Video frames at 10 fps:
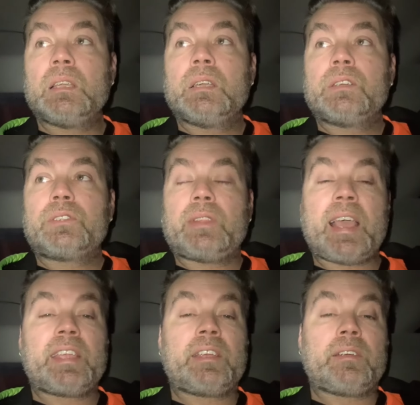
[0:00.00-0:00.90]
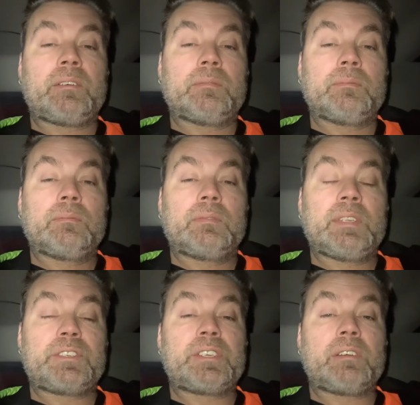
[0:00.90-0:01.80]
So
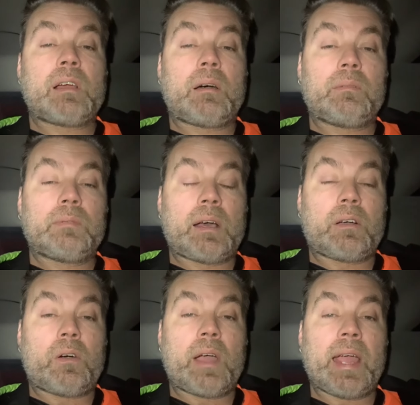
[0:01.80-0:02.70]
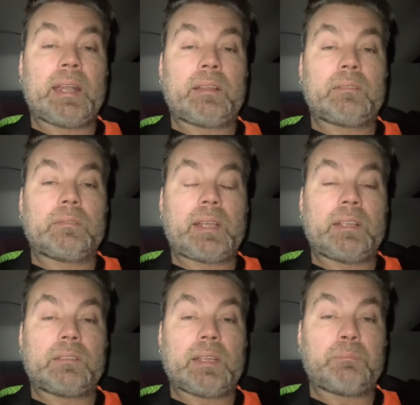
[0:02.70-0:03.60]
this year I'll go ahead
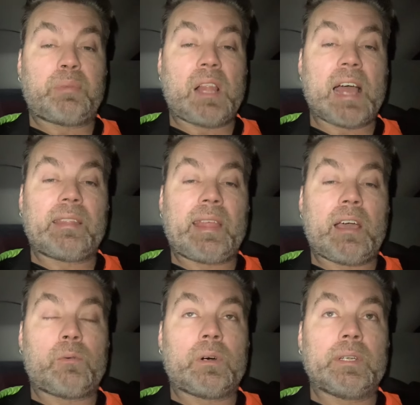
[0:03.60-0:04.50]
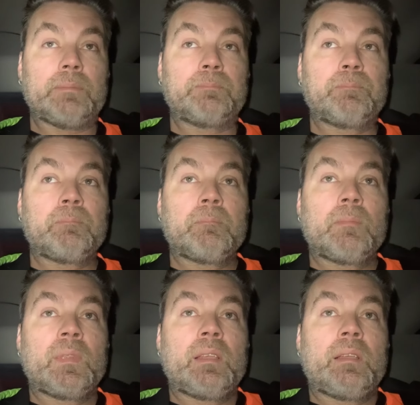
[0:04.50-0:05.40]
and plot that one.
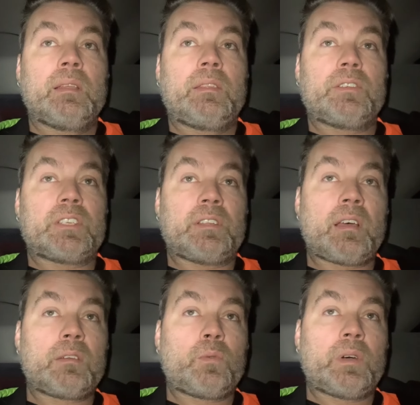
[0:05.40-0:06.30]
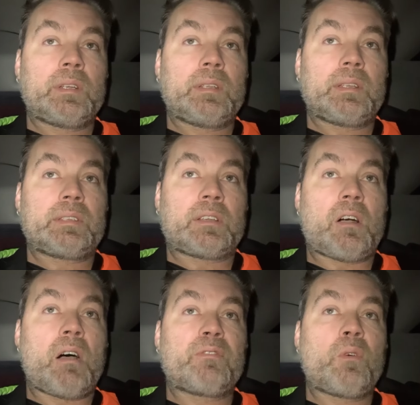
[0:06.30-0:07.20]
There's another one that's a
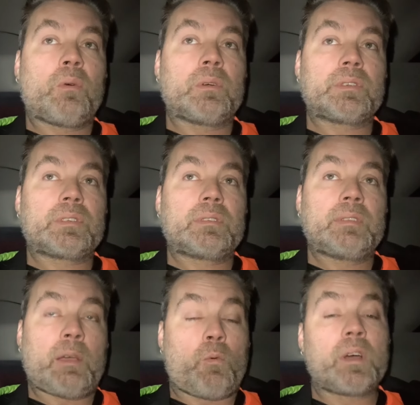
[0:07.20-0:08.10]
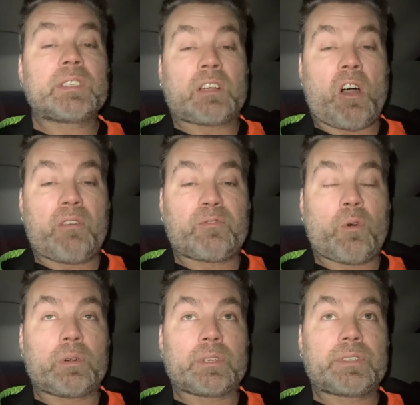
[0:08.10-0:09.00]
golf course, that was a golf
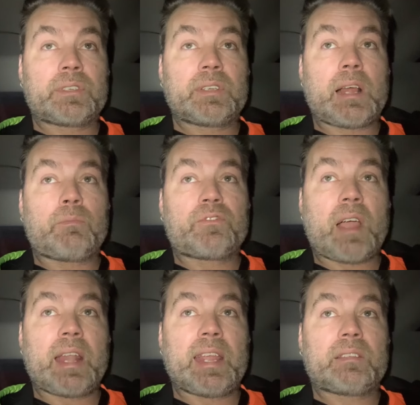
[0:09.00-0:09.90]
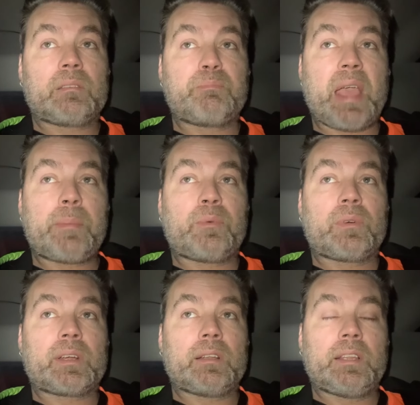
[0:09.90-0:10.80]
course. I'm trying to get some
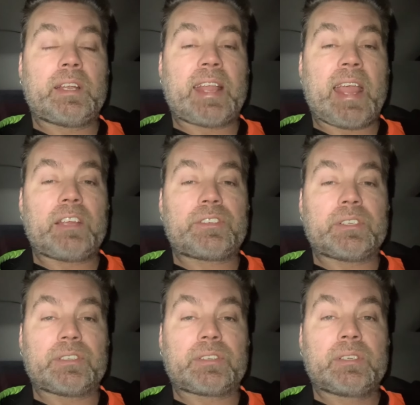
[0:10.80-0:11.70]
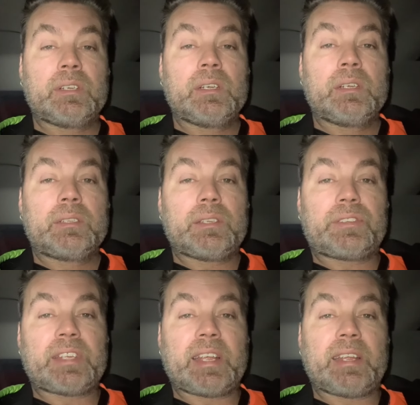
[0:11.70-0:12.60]
paperwork and litigations to
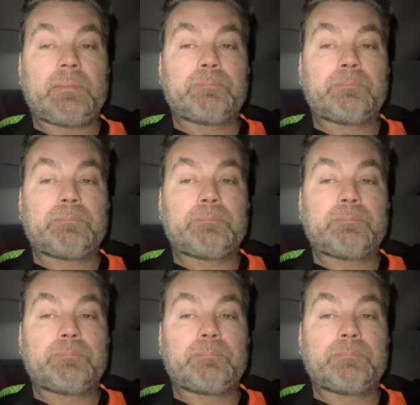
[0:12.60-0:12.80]
see